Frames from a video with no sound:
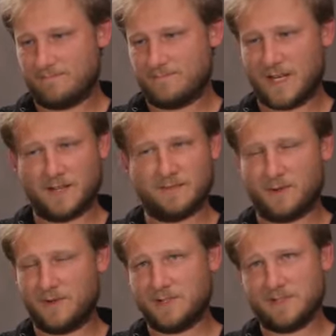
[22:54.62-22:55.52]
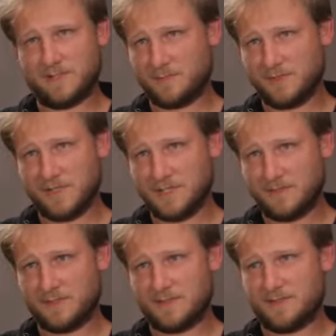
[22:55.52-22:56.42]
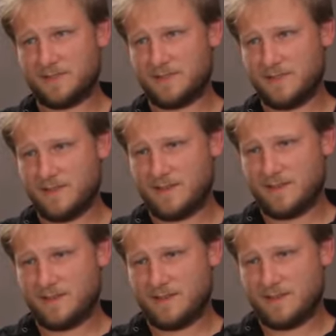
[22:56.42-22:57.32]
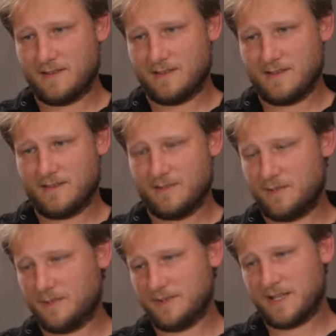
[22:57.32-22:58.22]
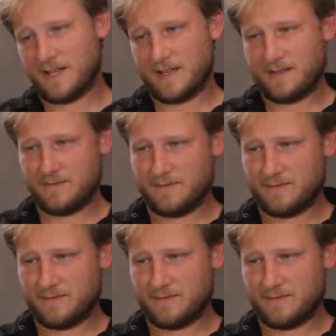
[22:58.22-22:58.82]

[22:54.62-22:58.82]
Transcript: I never questioned his beliefs when he was alive.